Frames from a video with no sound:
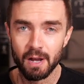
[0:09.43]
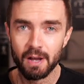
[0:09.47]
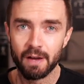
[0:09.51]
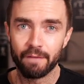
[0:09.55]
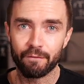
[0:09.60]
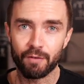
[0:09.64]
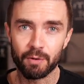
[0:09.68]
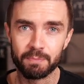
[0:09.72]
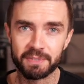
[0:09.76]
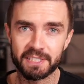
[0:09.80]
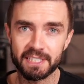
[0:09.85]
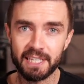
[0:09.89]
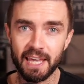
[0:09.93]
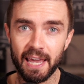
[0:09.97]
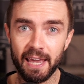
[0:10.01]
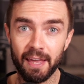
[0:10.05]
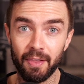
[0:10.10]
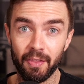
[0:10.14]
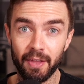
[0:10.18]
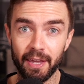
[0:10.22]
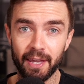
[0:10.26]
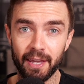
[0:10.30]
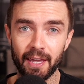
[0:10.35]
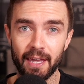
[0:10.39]
from
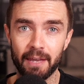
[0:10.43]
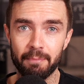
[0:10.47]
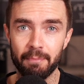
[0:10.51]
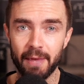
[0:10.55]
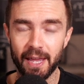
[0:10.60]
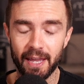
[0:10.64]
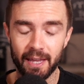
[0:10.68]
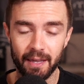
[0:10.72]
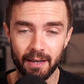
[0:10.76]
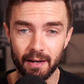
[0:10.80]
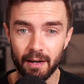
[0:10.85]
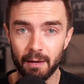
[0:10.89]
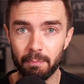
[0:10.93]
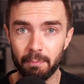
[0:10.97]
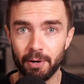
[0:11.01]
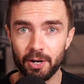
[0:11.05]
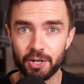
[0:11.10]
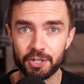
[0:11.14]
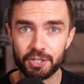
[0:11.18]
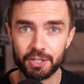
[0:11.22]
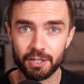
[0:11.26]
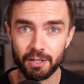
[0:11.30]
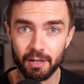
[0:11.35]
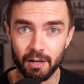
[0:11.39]
scaling and making a
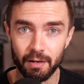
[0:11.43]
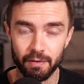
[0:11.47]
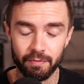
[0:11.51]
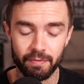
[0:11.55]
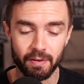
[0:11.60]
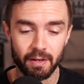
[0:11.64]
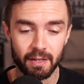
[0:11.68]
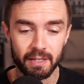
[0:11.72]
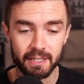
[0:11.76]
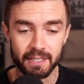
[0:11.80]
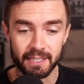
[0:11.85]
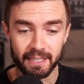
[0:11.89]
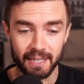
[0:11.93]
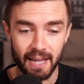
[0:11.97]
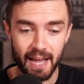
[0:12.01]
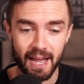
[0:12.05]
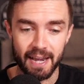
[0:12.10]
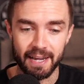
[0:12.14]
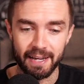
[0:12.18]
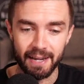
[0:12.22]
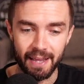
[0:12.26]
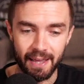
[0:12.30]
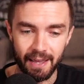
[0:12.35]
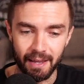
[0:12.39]
bunch of god
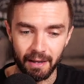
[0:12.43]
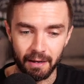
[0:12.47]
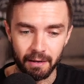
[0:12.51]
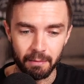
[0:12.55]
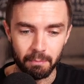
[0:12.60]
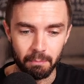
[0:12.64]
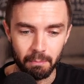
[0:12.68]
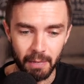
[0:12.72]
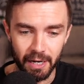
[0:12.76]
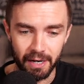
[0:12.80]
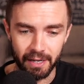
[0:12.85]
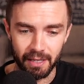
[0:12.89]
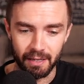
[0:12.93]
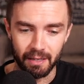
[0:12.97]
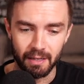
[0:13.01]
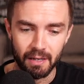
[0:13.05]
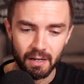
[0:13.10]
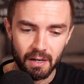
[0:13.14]
dang money.